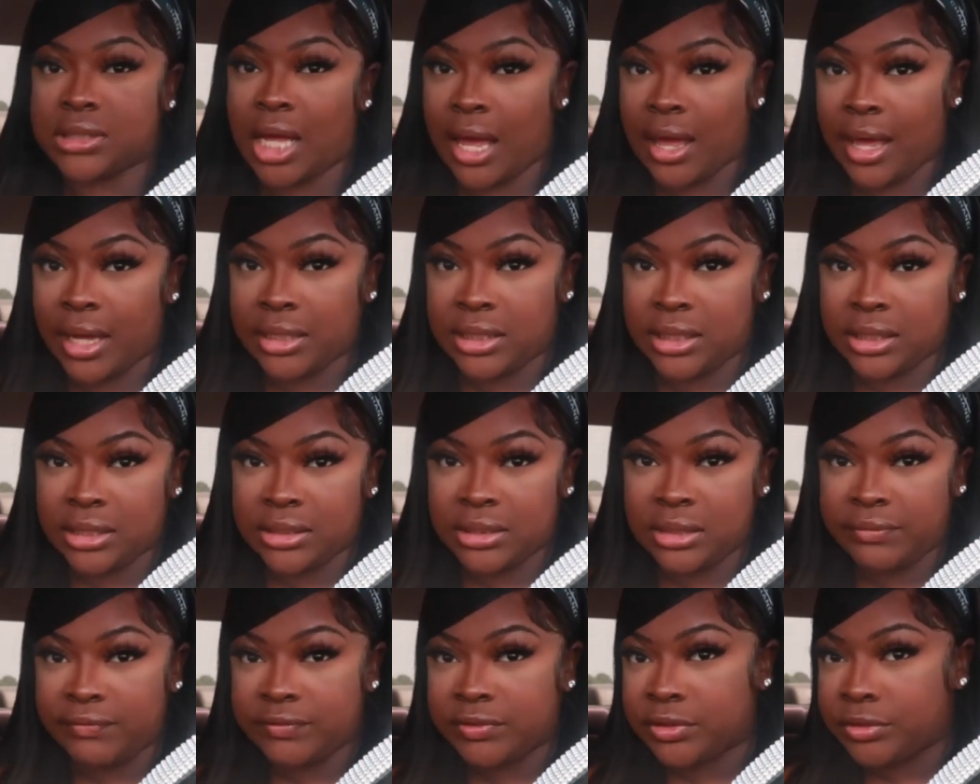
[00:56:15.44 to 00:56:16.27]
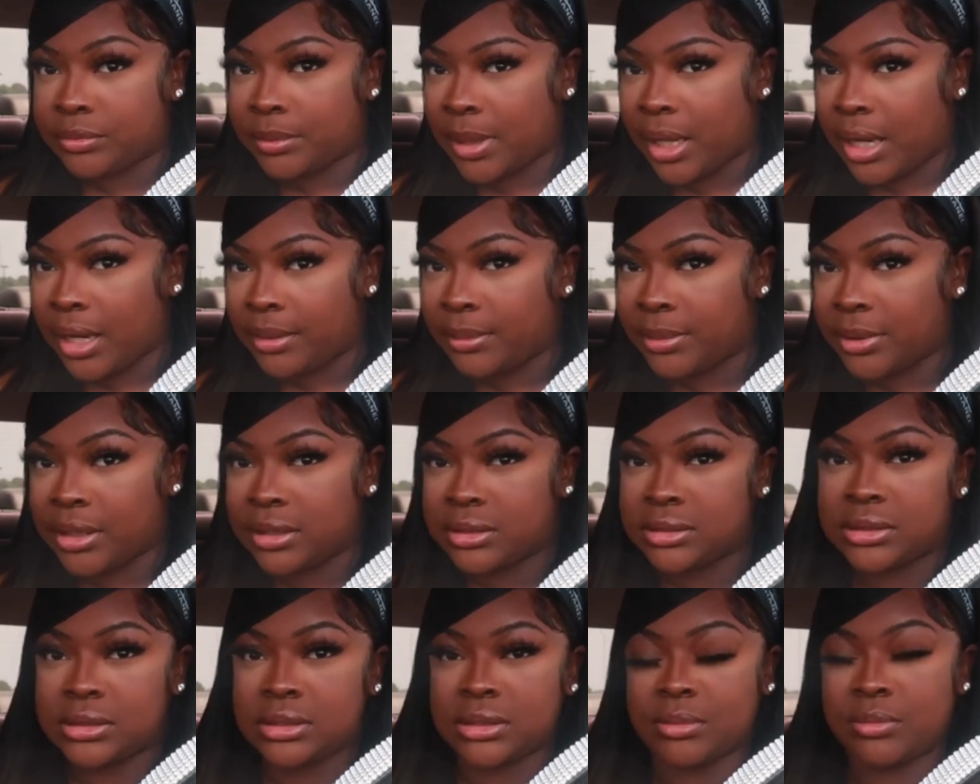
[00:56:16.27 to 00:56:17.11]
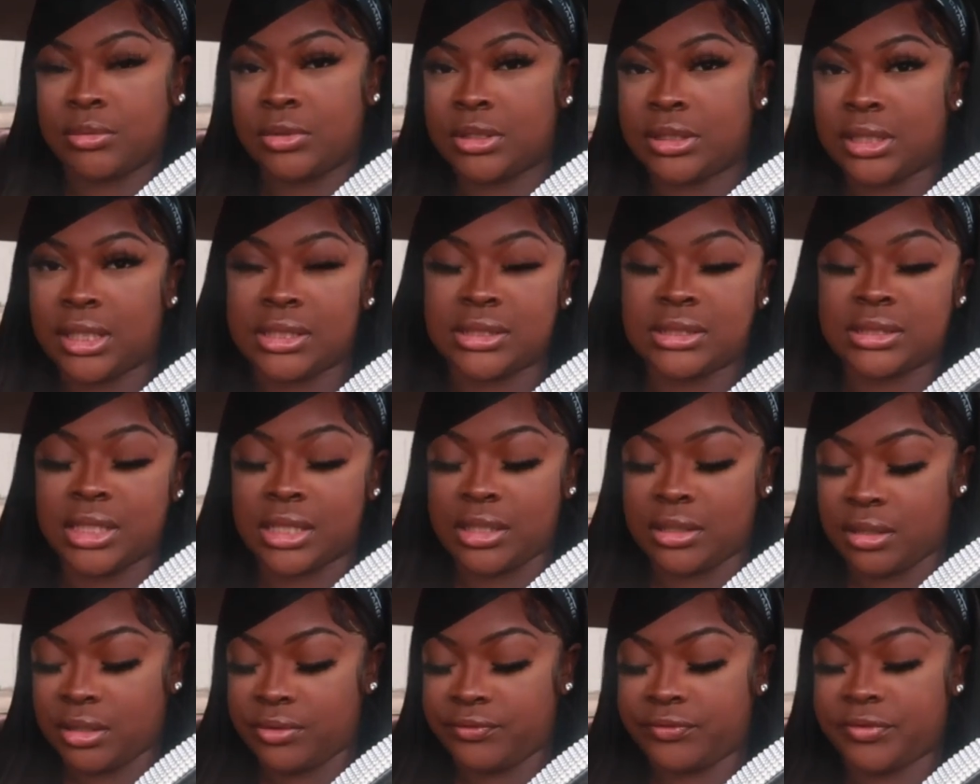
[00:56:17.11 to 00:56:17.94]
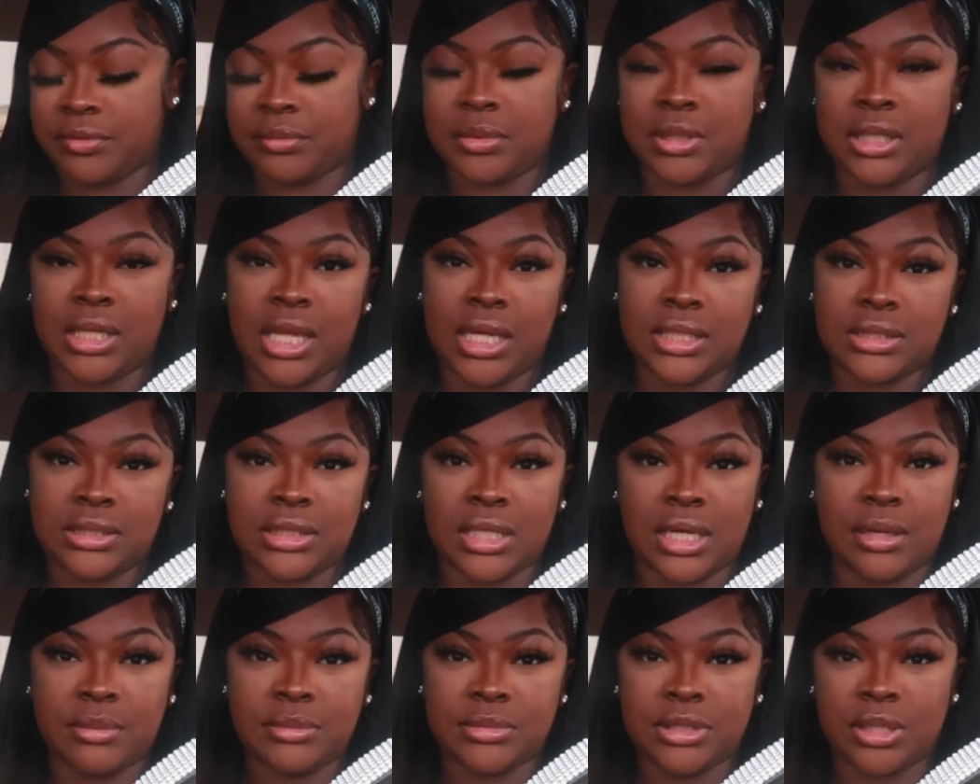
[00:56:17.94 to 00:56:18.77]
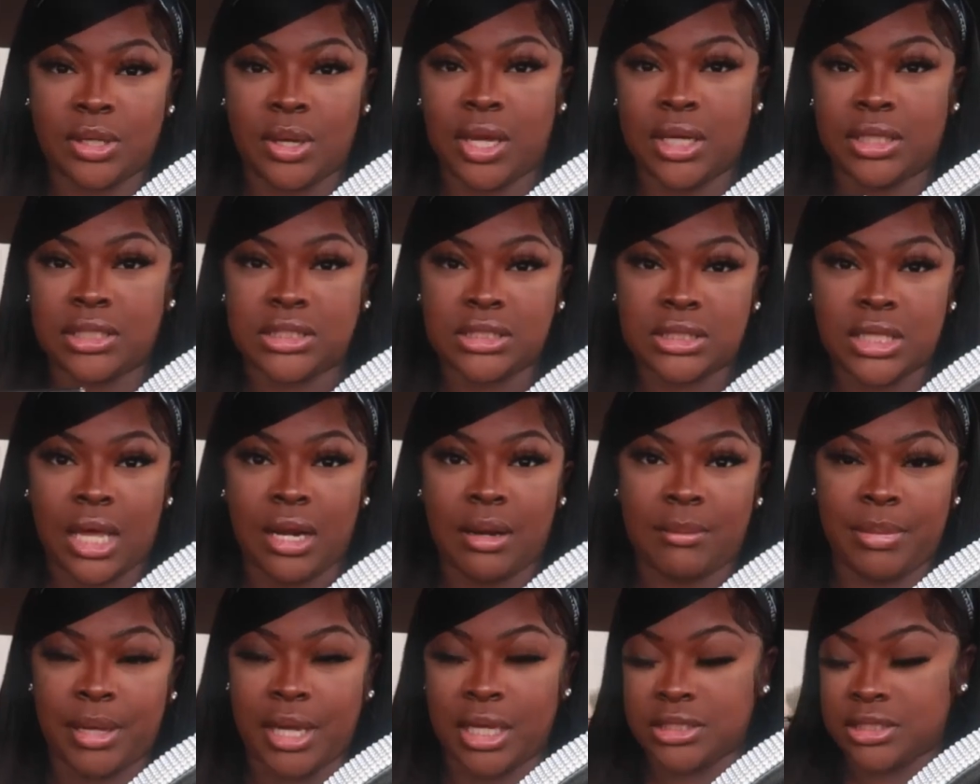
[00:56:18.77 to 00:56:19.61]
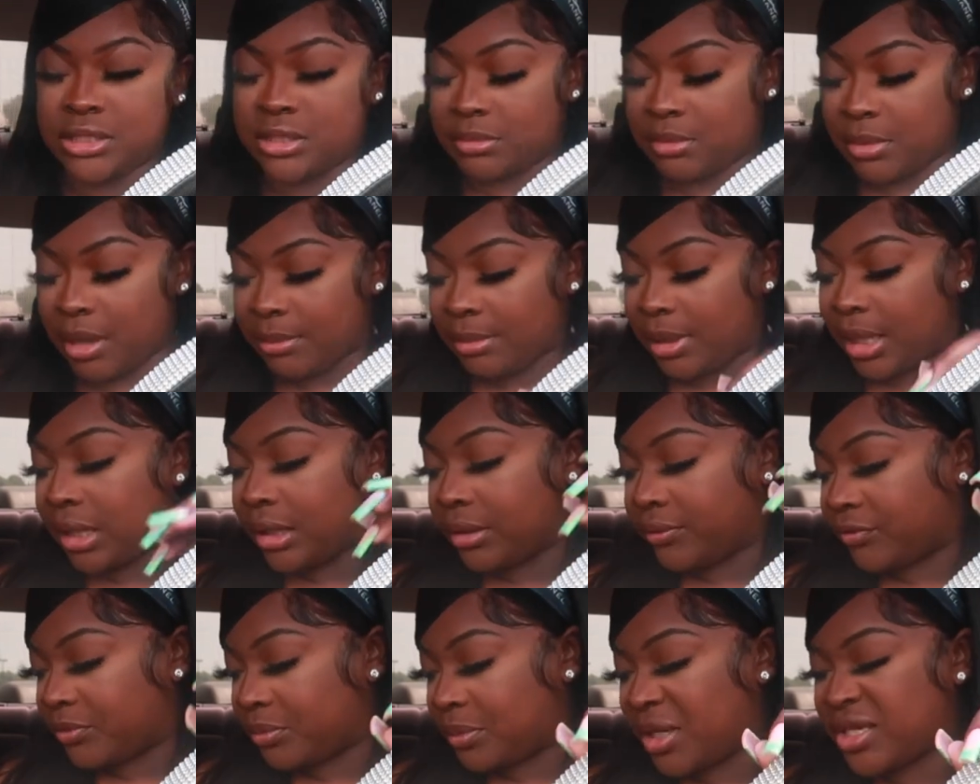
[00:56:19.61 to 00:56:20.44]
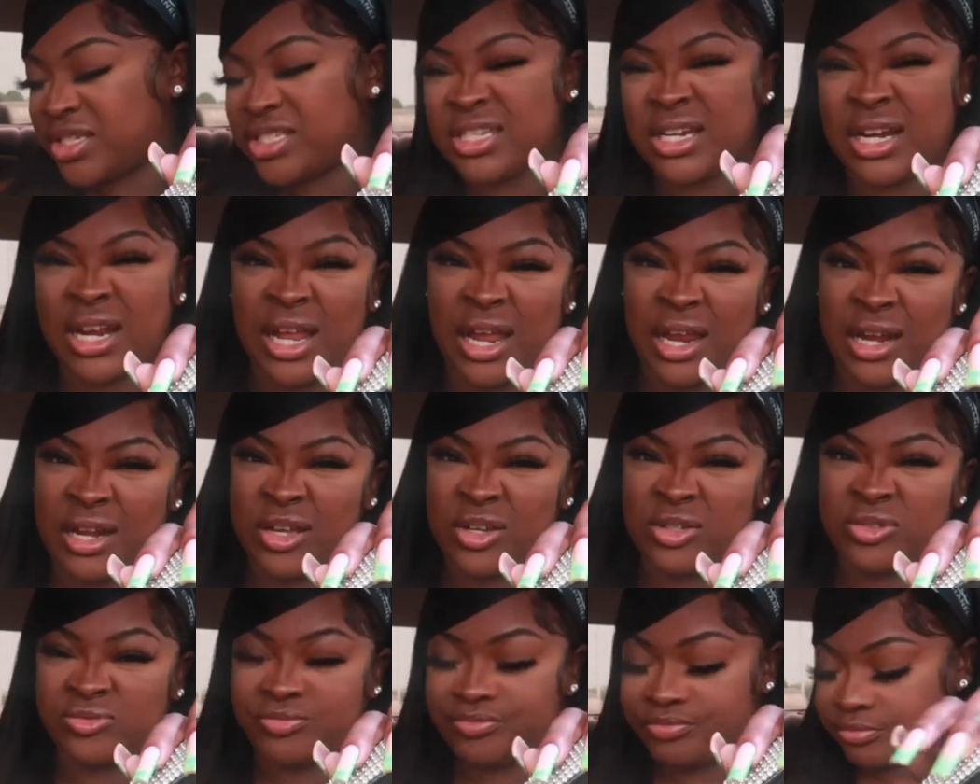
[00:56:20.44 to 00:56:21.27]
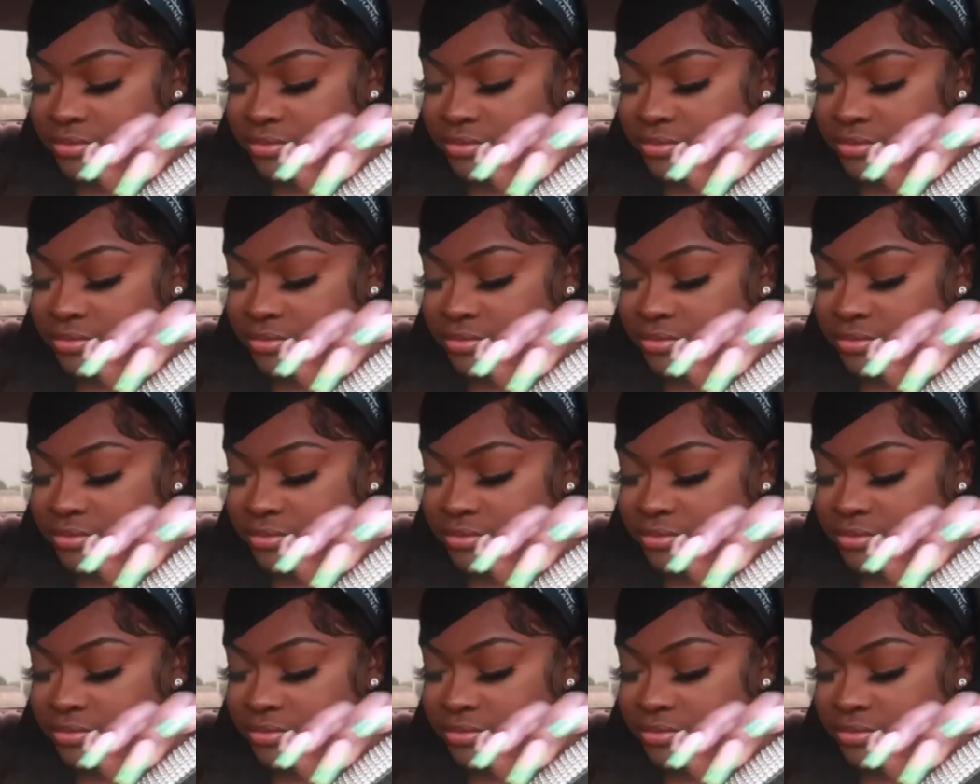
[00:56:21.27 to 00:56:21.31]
I didn't even do my eyebrows. Some of they stayed on from the last time, so I just kind of patched up my makeup from yesterday. I know.